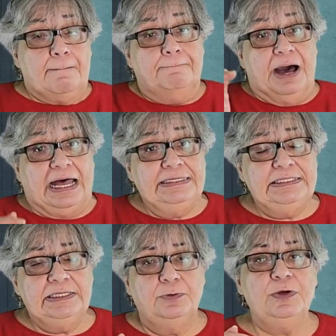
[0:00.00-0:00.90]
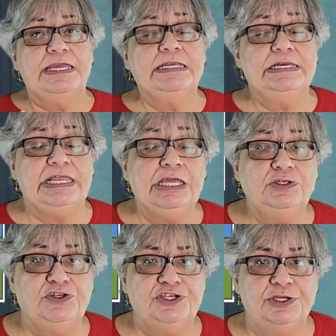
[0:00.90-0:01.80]
But we
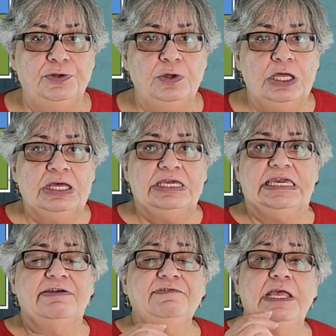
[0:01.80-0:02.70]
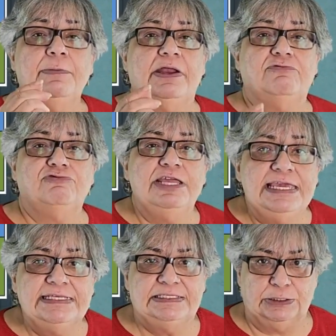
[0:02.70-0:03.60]
need to give them a
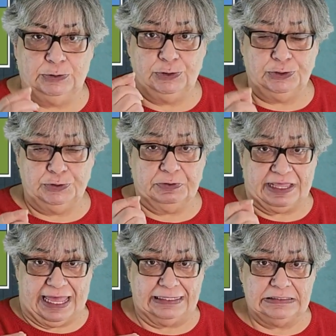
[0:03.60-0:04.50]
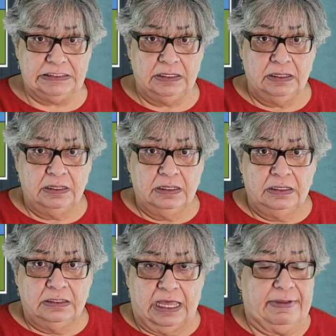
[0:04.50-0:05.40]
reason to do that.
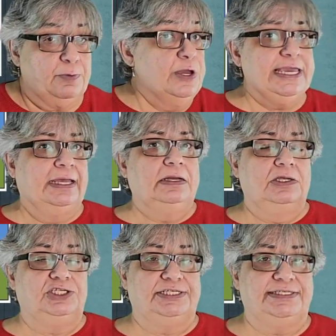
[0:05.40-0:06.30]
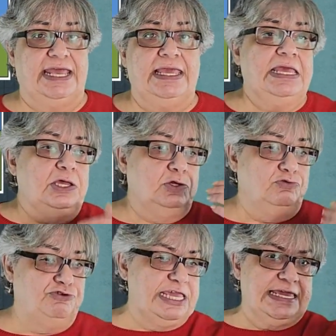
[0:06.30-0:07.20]
I mean, we cannot just say,
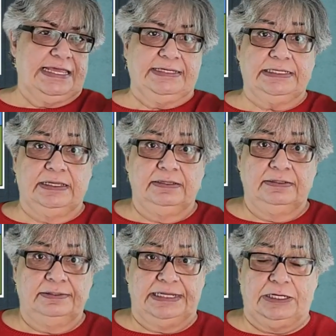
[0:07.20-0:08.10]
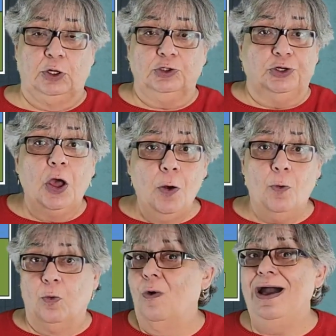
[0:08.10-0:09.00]
read. They don't know
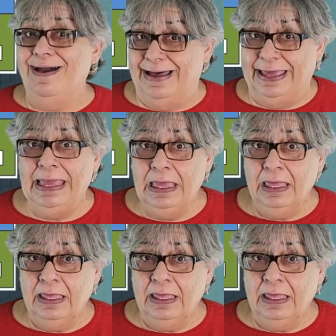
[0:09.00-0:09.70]
why.